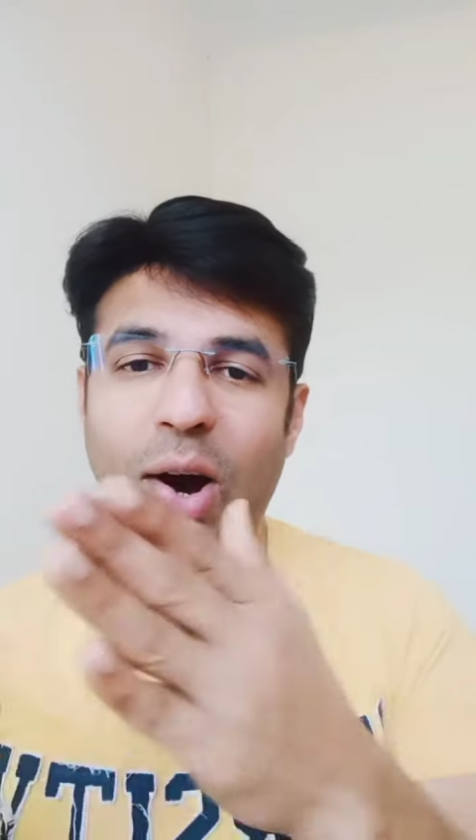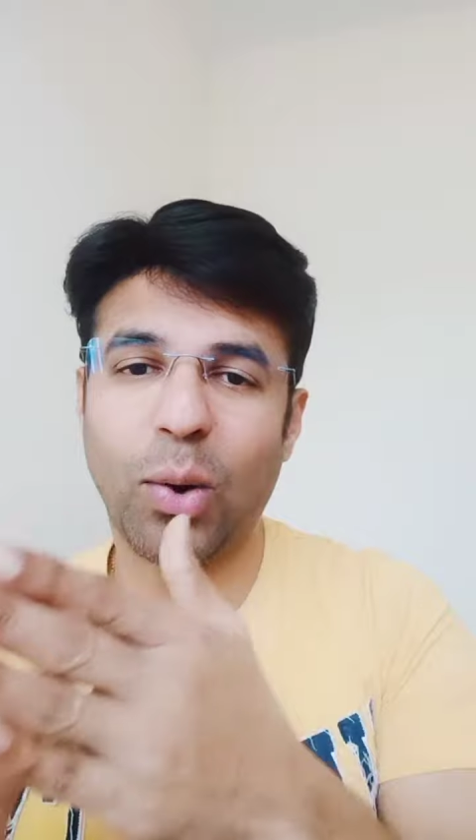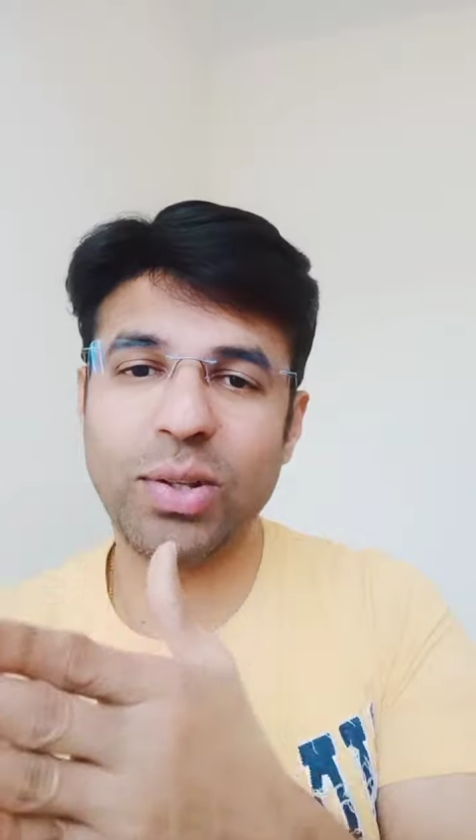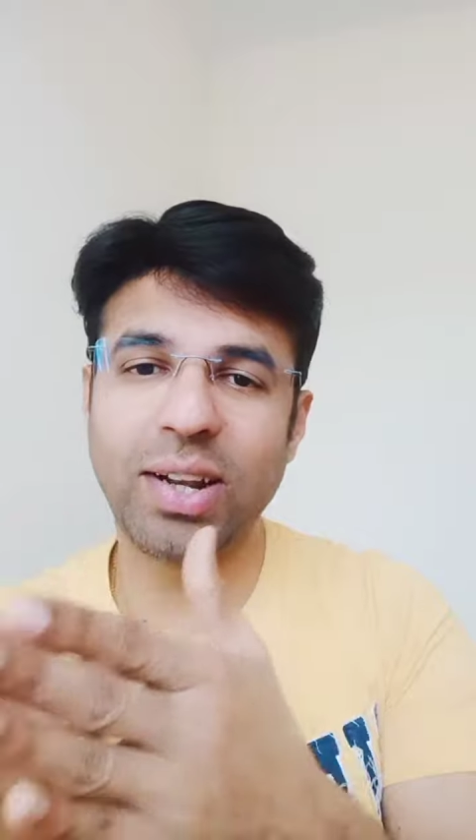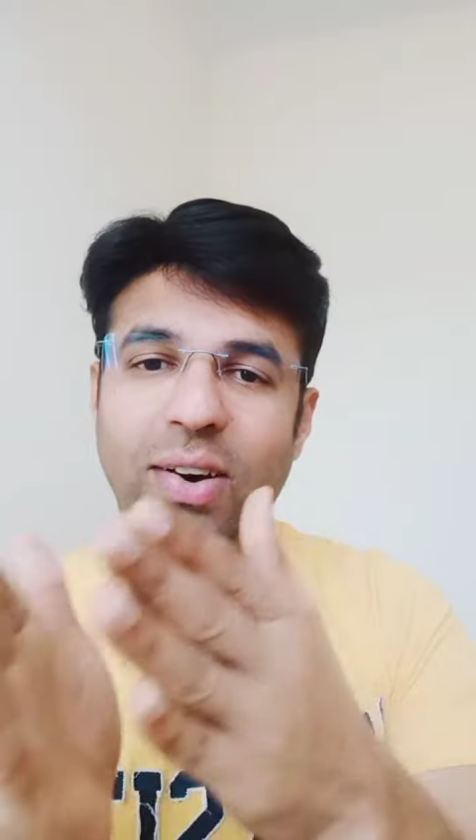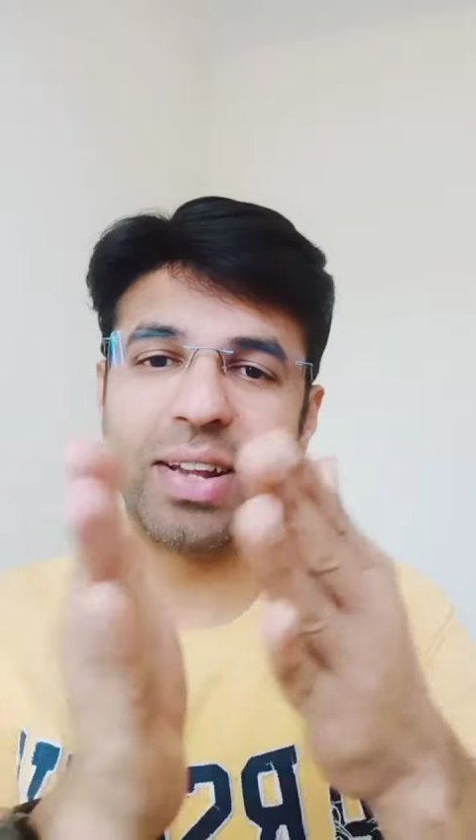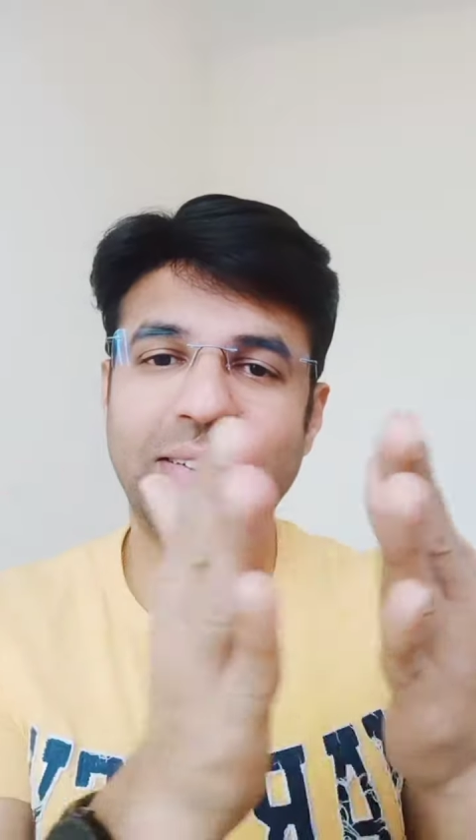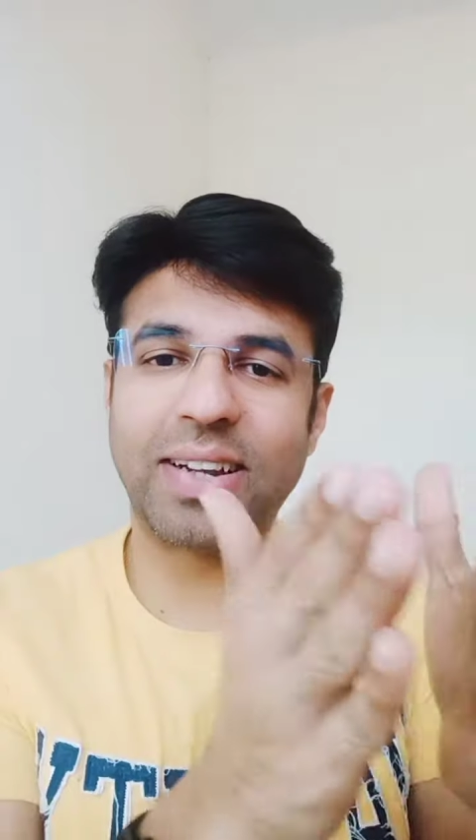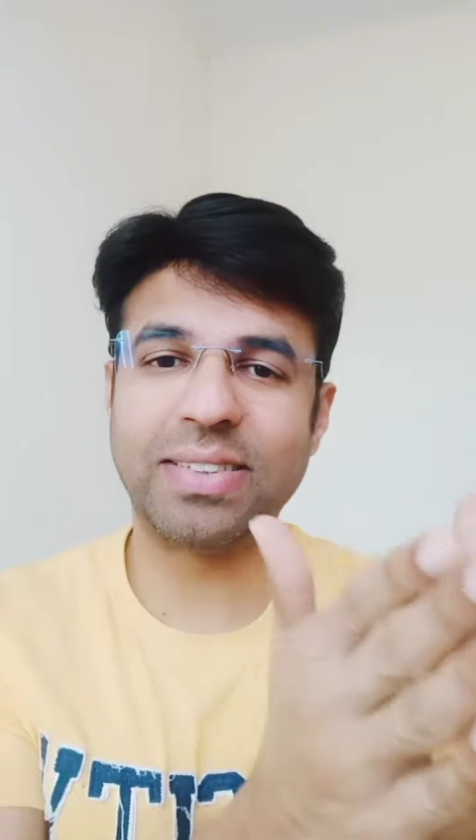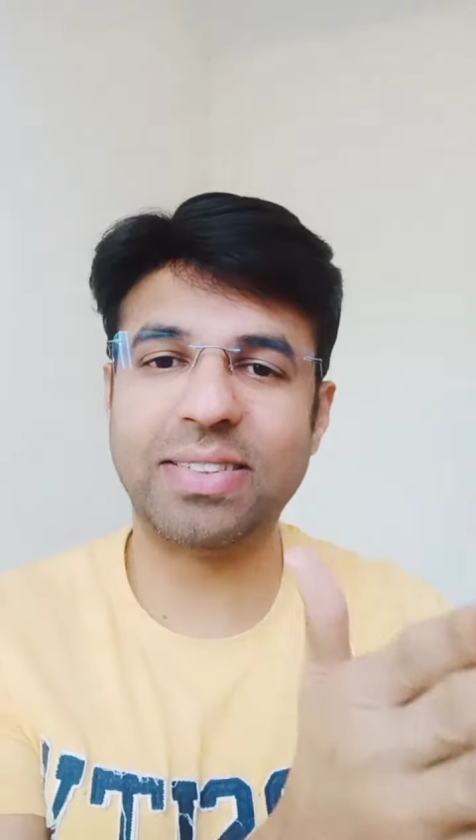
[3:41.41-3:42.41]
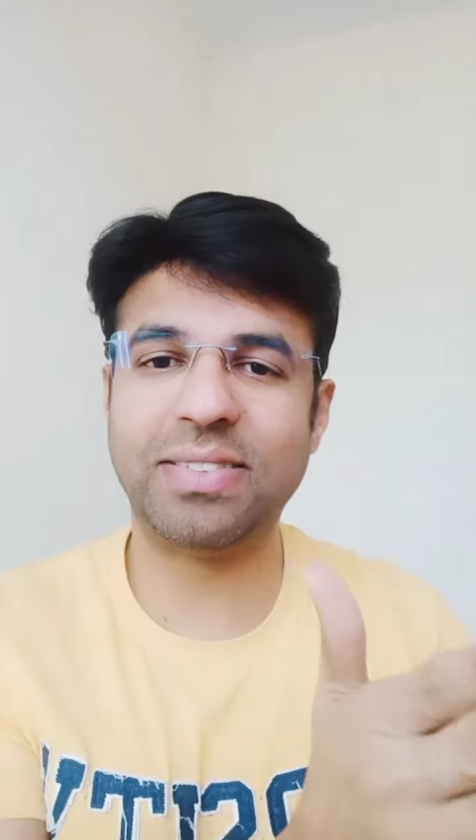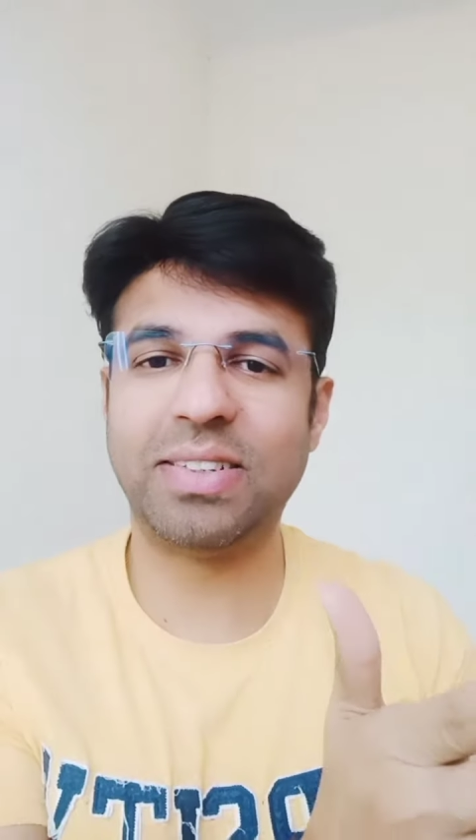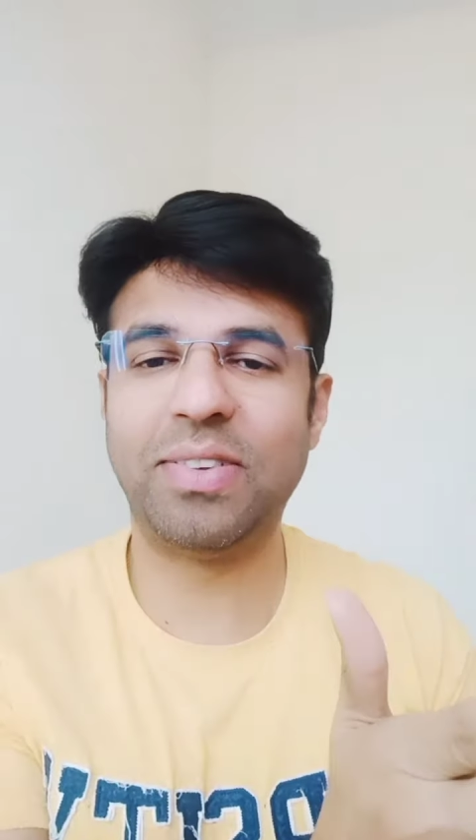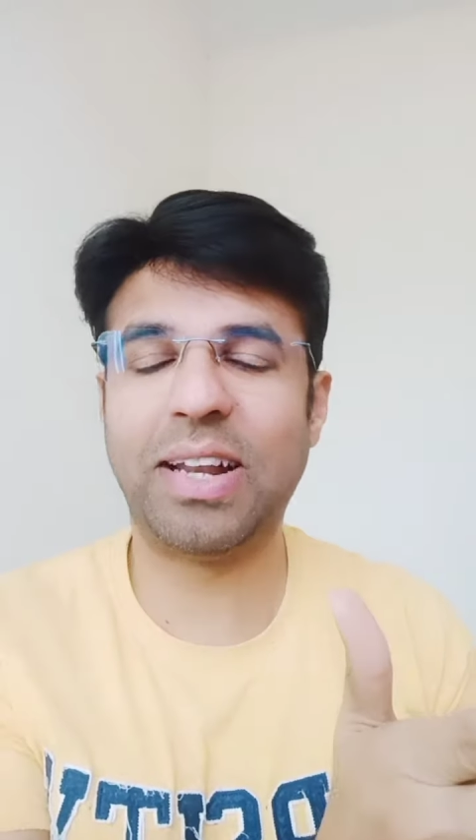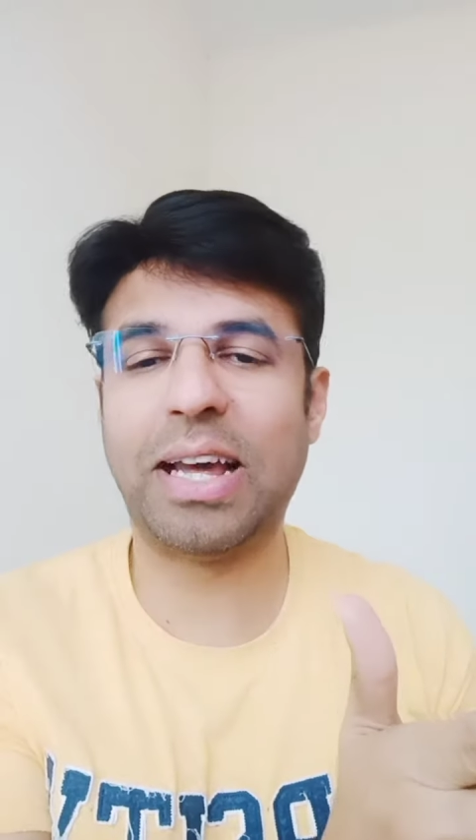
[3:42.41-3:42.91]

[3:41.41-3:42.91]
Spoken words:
How the knowledge transition will